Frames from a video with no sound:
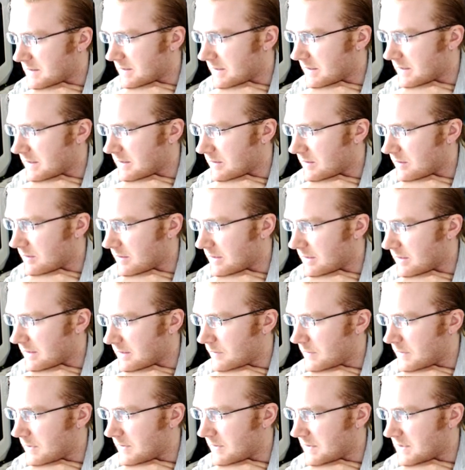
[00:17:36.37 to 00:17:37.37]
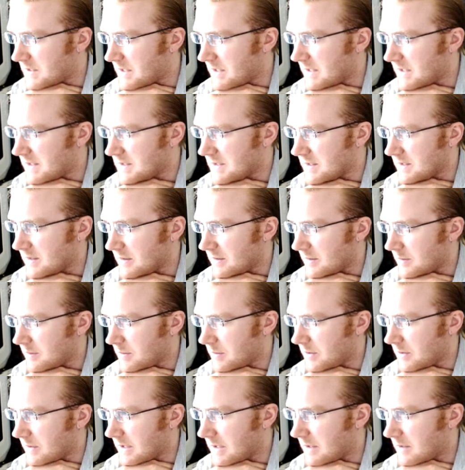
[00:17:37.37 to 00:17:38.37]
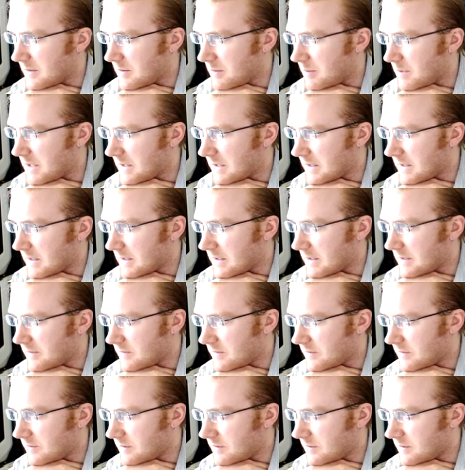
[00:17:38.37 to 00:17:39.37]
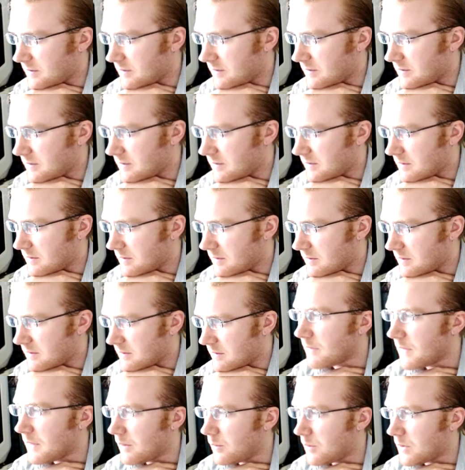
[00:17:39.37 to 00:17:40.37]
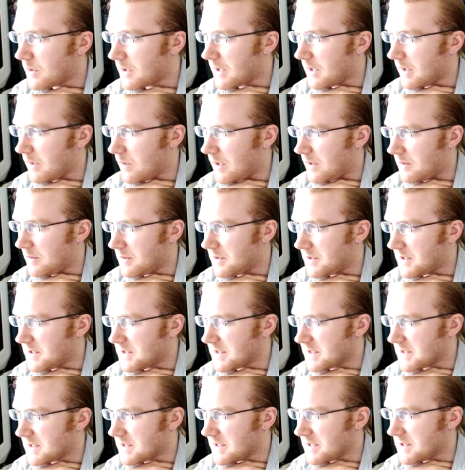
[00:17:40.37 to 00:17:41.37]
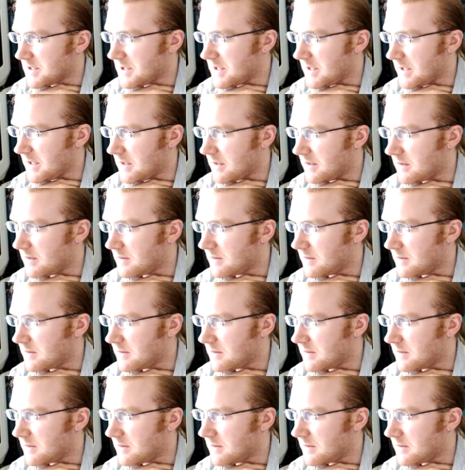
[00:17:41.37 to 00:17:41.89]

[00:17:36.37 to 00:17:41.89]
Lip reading: Ignore that. In this case, I'll be okay with backing off. Working well with this extension here.